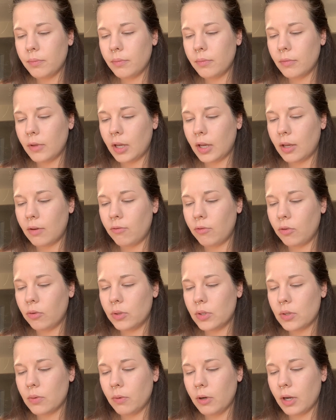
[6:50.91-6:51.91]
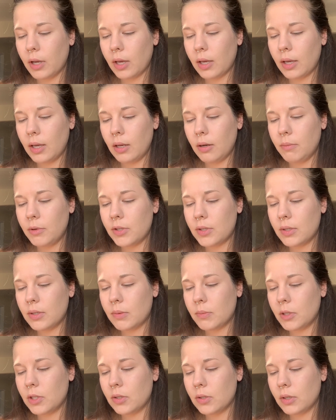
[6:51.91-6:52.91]
like influencer work at cannabis
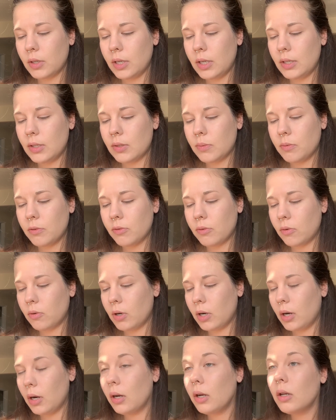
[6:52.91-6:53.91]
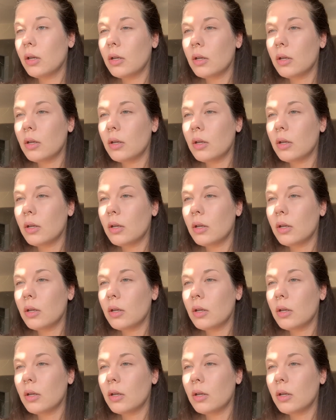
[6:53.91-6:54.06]
dispensaries before.